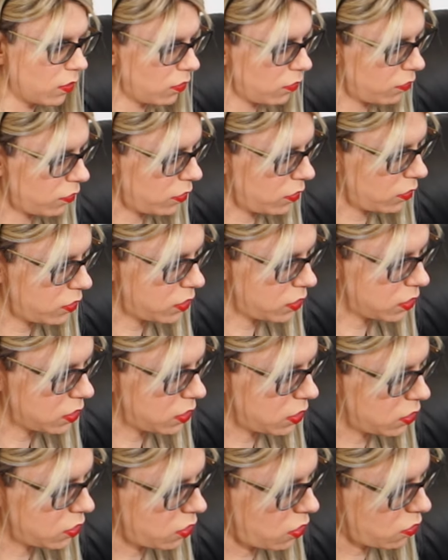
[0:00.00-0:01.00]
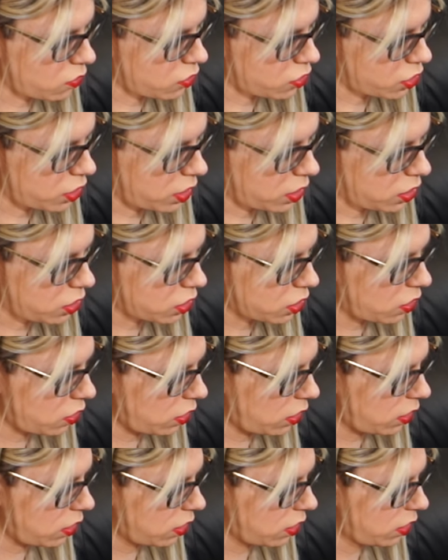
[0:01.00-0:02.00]
filters that don't change
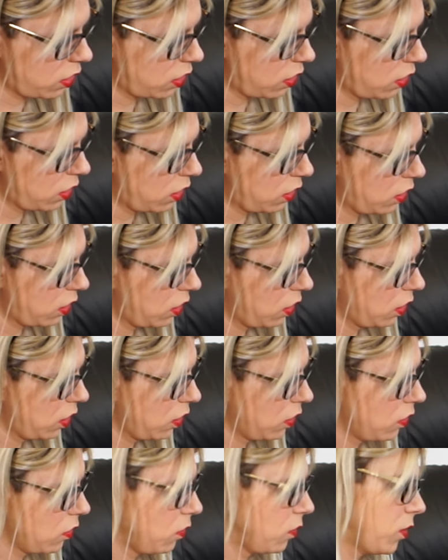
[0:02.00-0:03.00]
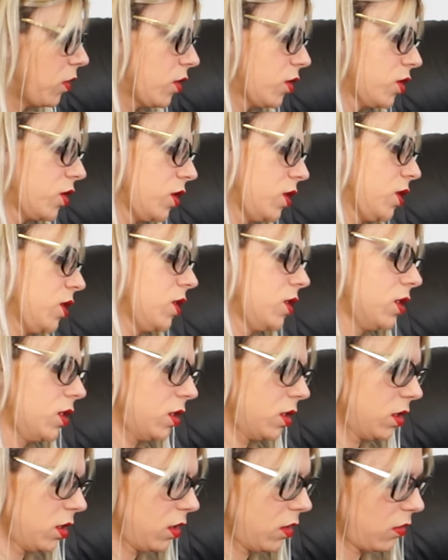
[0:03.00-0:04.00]
colour, which is
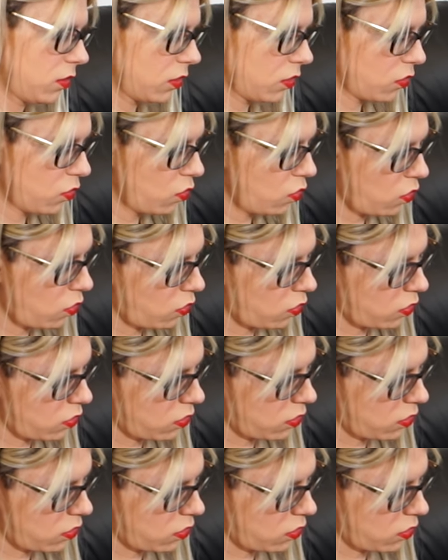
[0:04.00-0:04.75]
cool.